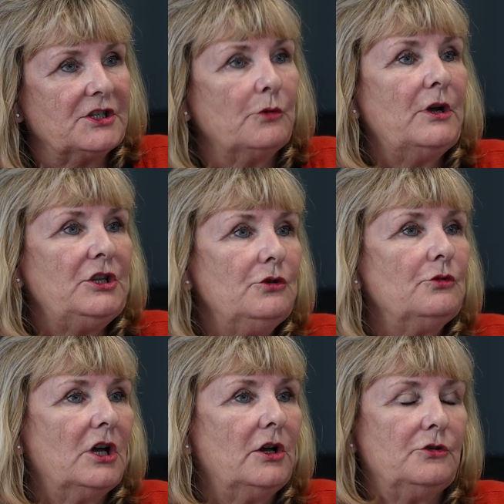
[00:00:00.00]
So when
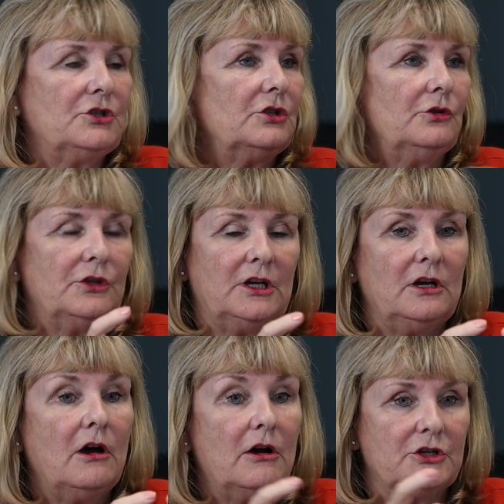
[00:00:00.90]
you go to the
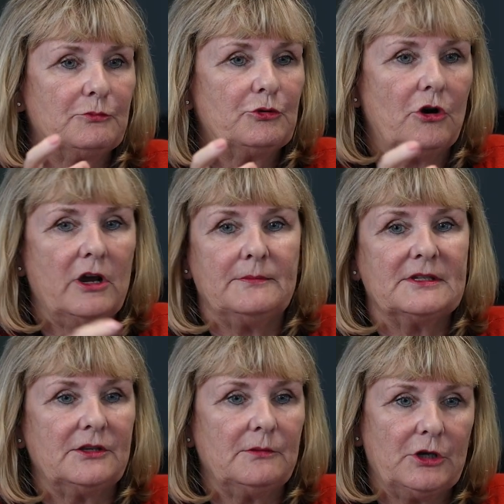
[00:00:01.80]
large
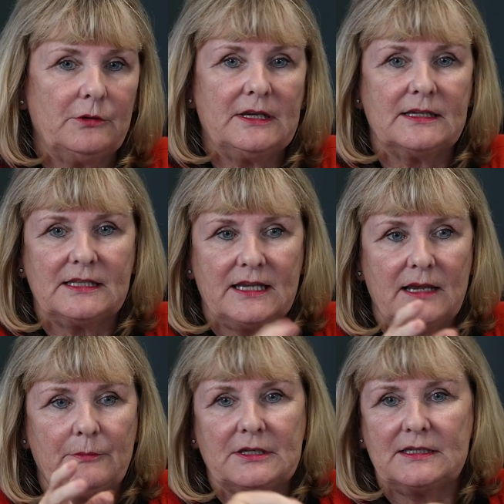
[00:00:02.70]
primes, so the Boeings, the
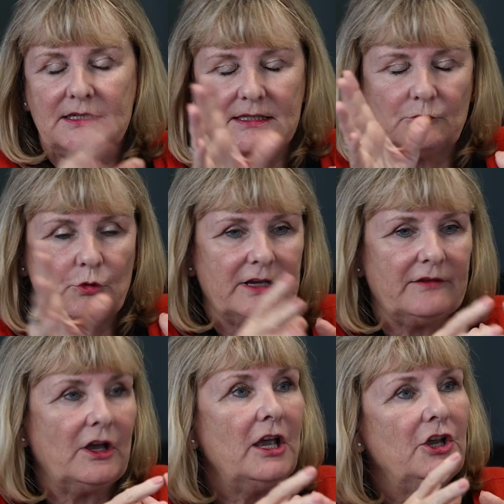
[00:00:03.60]
Airbuses and
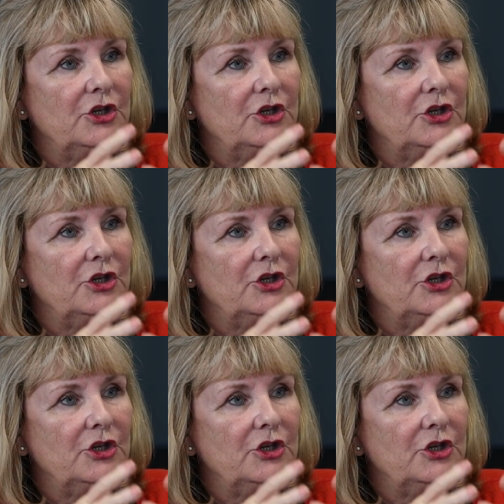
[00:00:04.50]
whatever,